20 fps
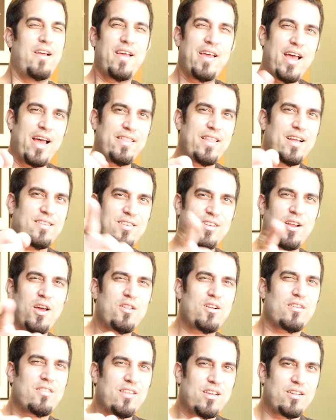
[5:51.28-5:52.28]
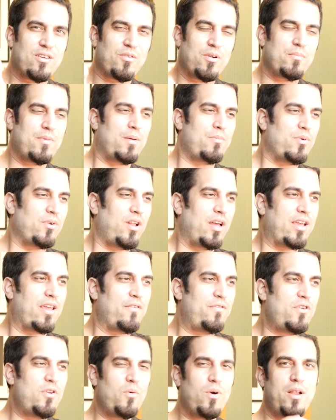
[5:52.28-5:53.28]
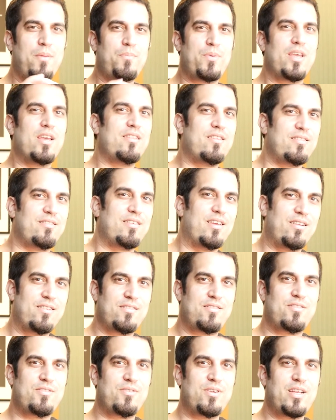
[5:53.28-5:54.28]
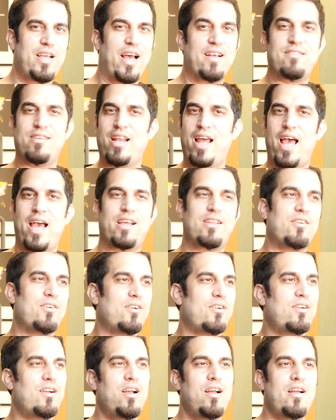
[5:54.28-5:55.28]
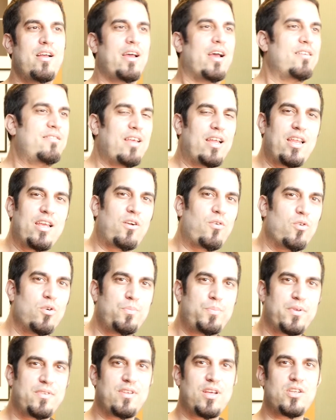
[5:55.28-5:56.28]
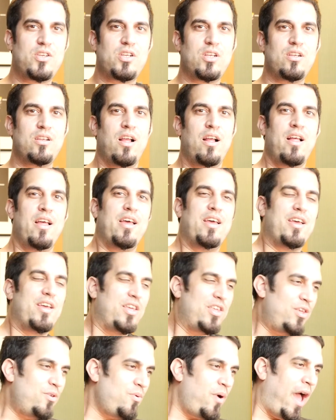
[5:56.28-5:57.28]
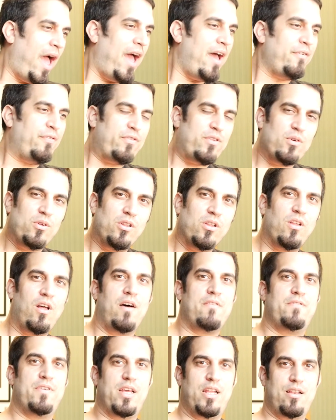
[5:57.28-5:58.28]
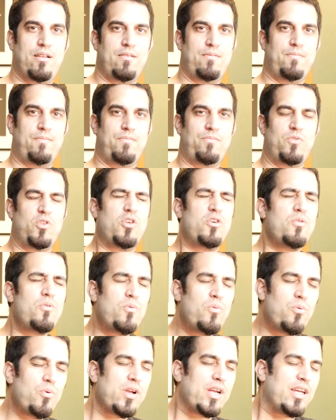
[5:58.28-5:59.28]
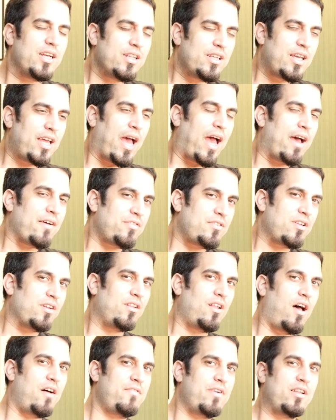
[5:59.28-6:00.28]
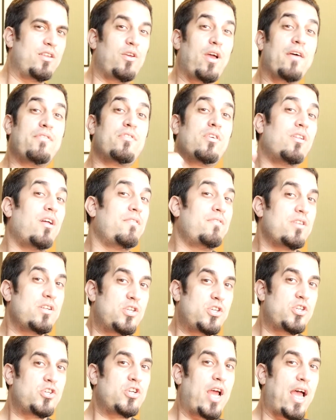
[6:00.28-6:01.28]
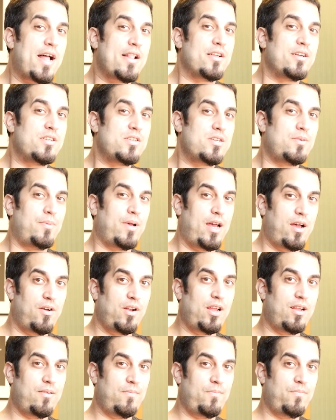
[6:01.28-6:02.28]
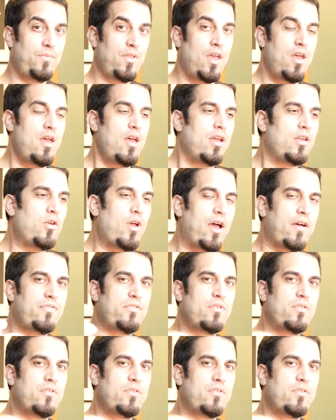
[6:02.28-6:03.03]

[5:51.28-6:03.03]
And that's another thing to remember. Like, if you want to be in this industry as an actor, as any crew position, you have to love it. You really have to love it. You have to love the challenge about it. You have